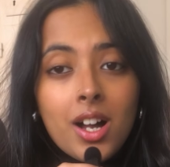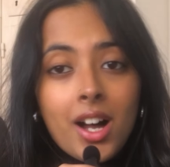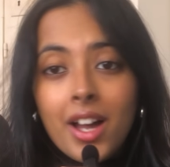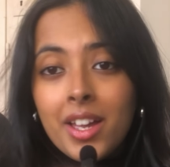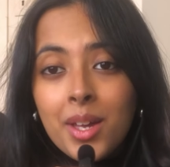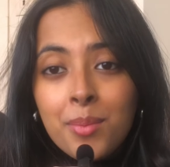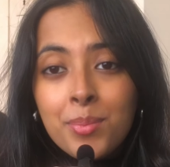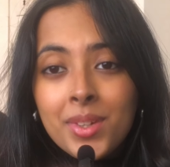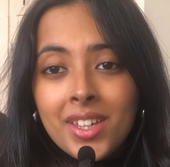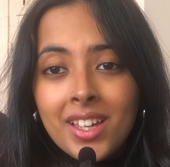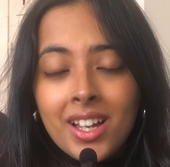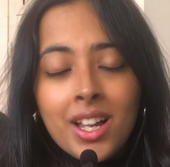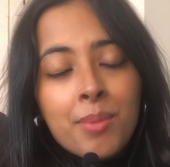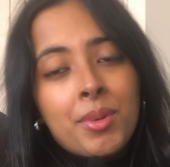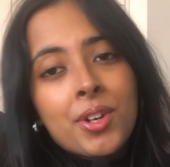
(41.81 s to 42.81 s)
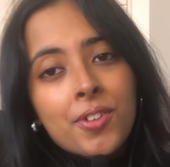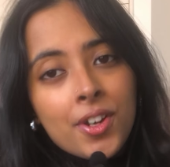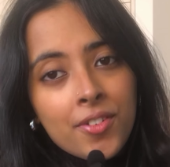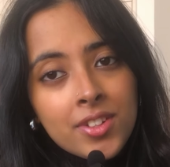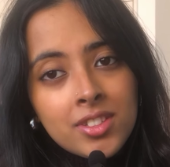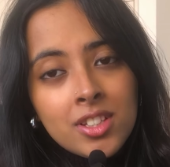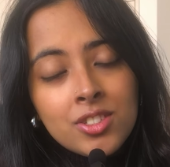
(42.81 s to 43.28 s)
Hi, I'm Pia. I'm a
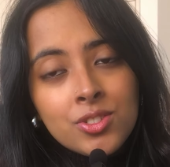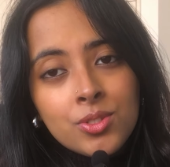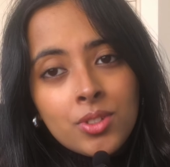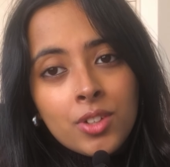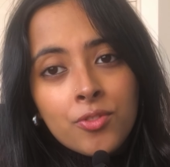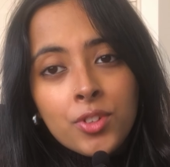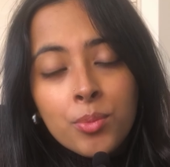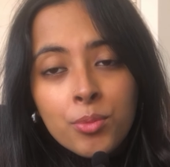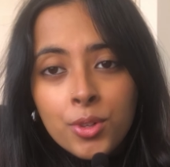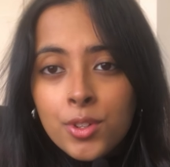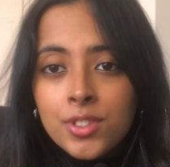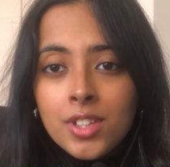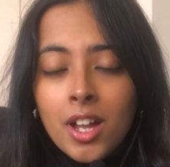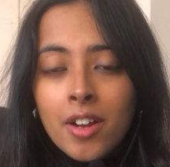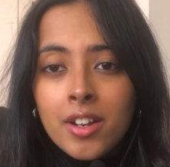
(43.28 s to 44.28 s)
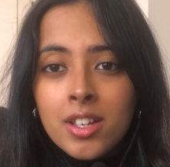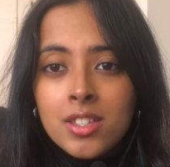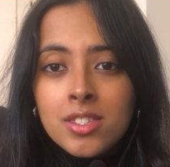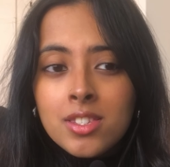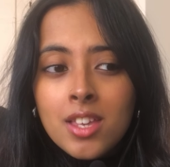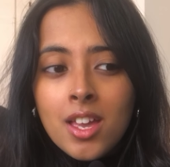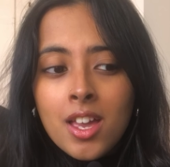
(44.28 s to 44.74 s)
graphic design student from Buenos
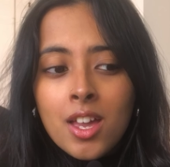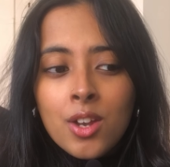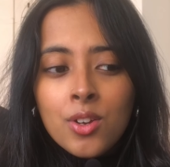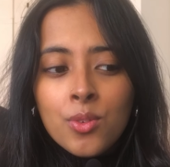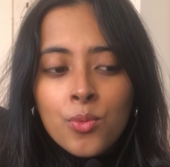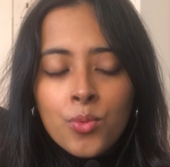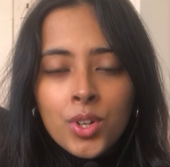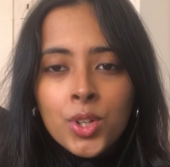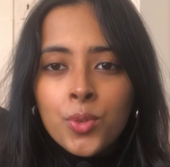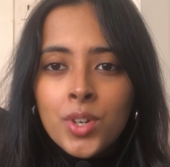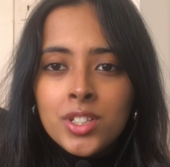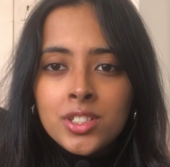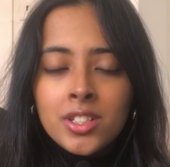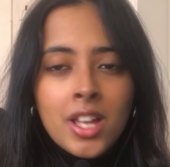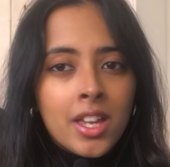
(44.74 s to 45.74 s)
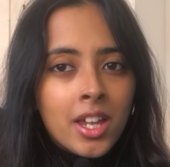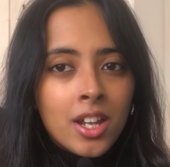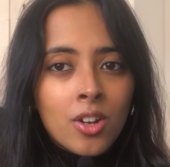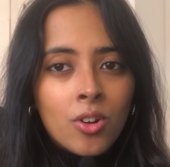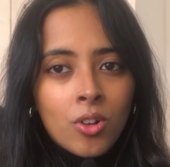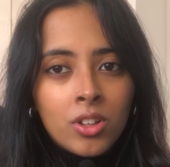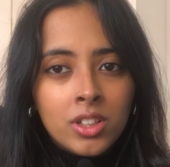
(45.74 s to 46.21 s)
Aires, and one question I
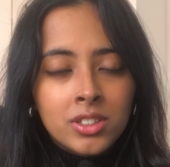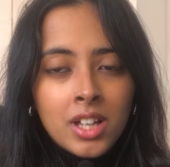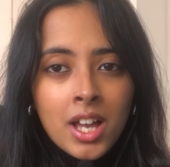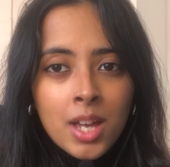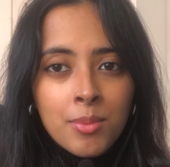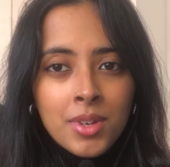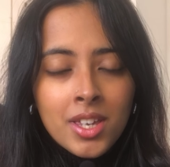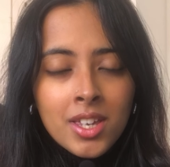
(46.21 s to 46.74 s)
get all the time